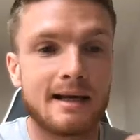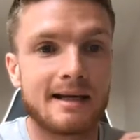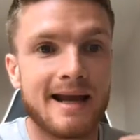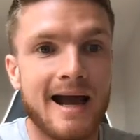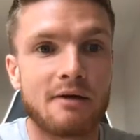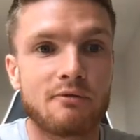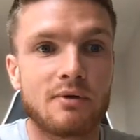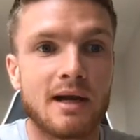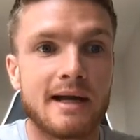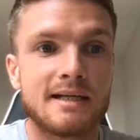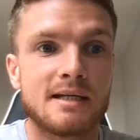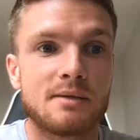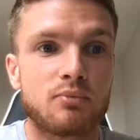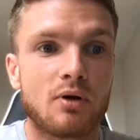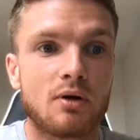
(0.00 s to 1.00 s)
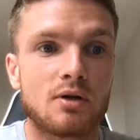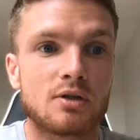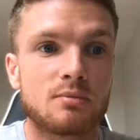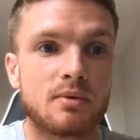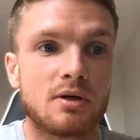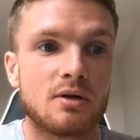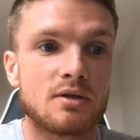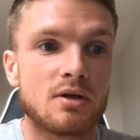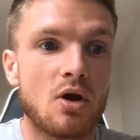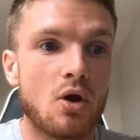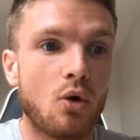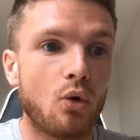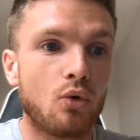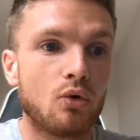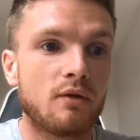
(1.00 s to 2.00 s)
cat related products, because
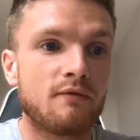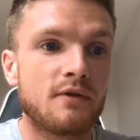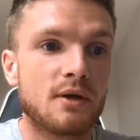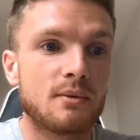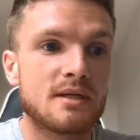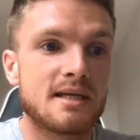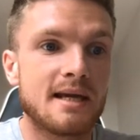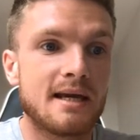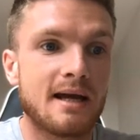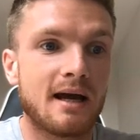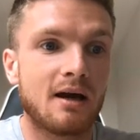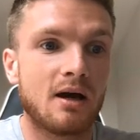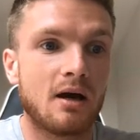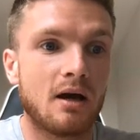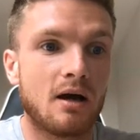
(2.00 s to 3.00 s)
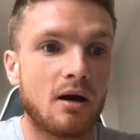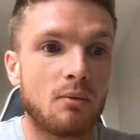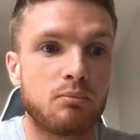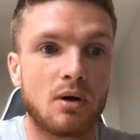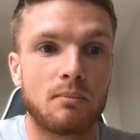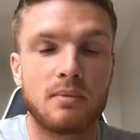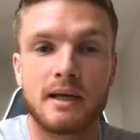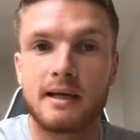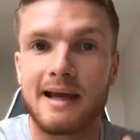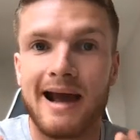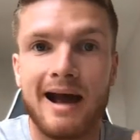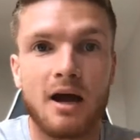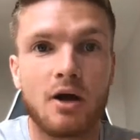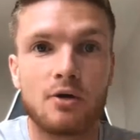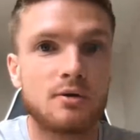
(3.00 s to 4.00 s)
all the viewers here are probably
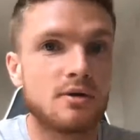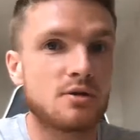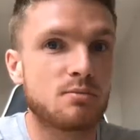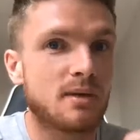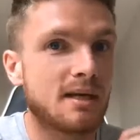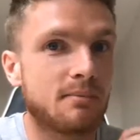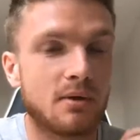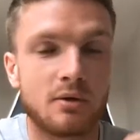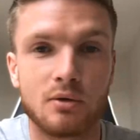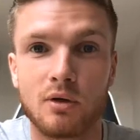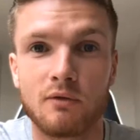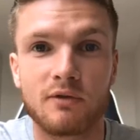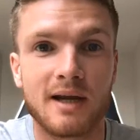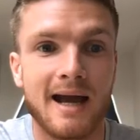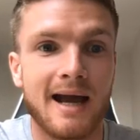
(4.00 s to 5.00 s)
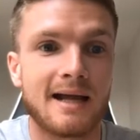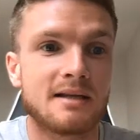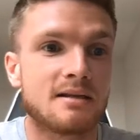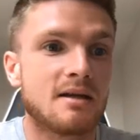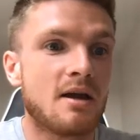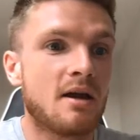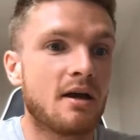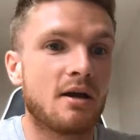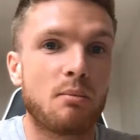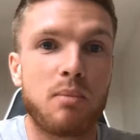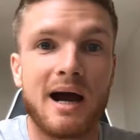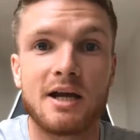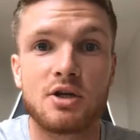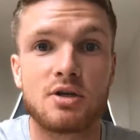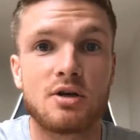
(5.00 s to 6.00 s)
cat owners, people who love cats and are
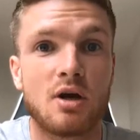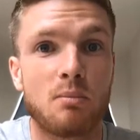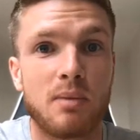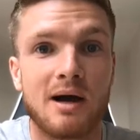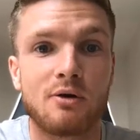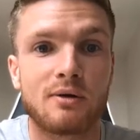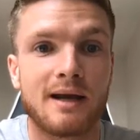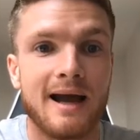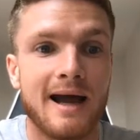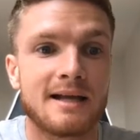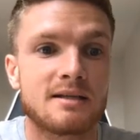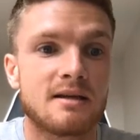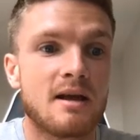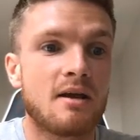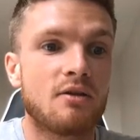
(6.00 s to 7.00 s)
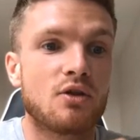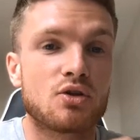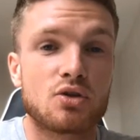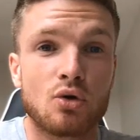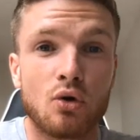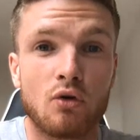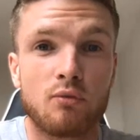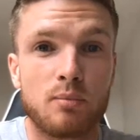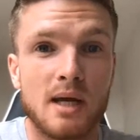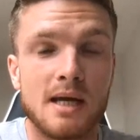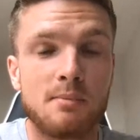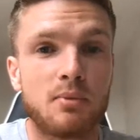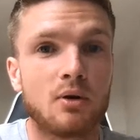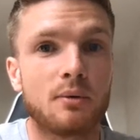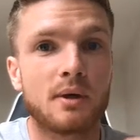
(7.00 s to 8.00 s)
passionate about cats, the sort of
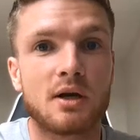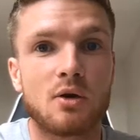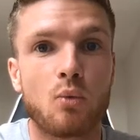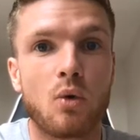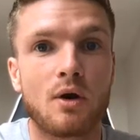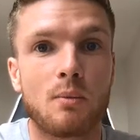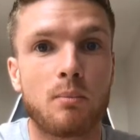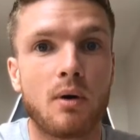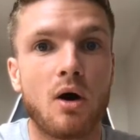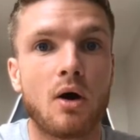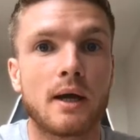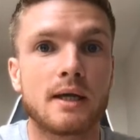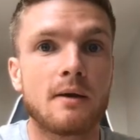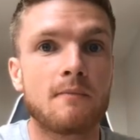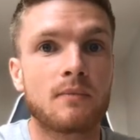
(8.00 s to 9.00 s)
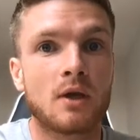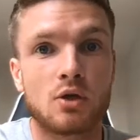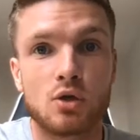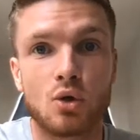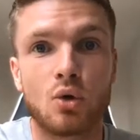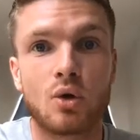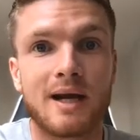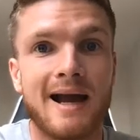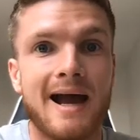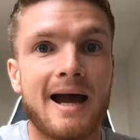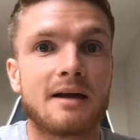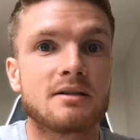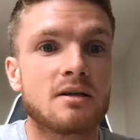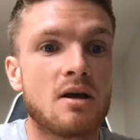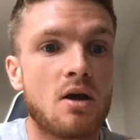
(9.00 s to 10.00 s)
people who are going to want to buy your
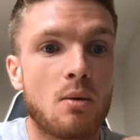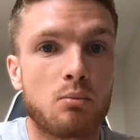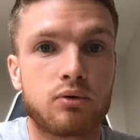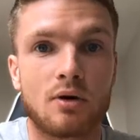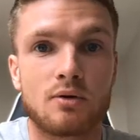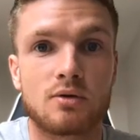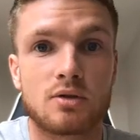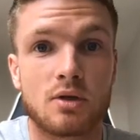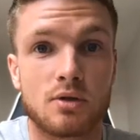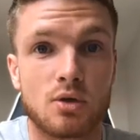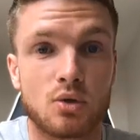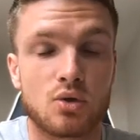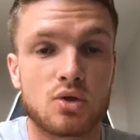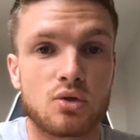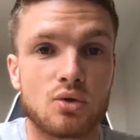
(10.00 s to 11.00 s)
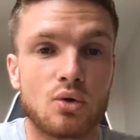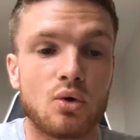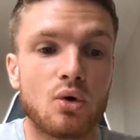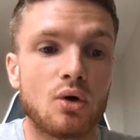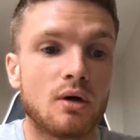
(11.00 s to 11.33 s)
cat products on your store.